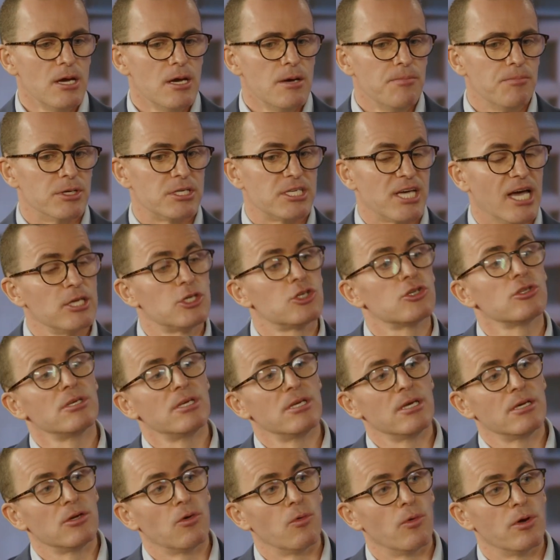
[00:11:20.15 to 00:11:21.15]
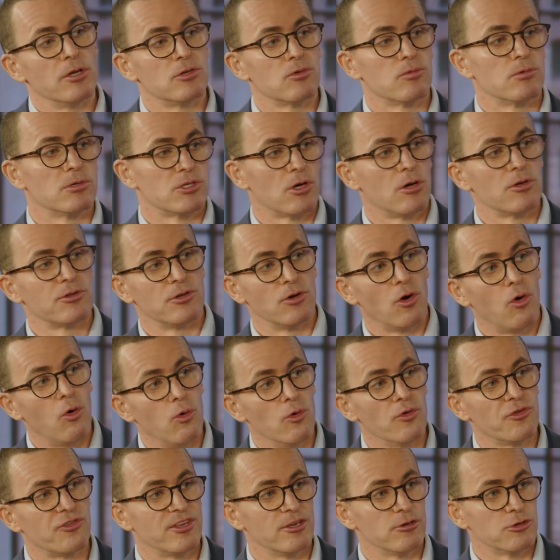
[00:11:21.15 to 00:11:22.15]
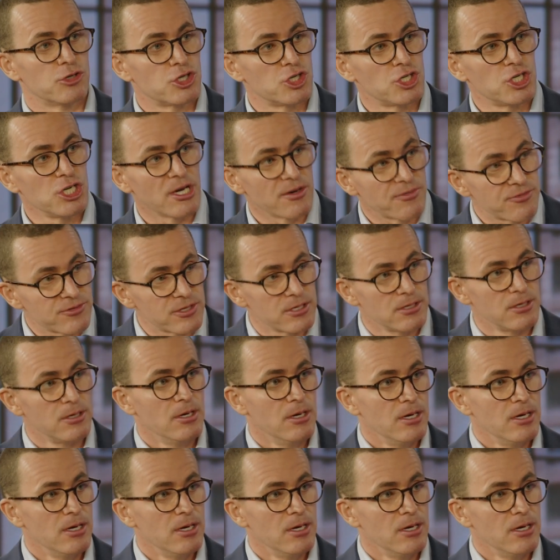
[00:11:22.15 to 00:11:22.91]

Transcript: potentially going to result in a wholesale shift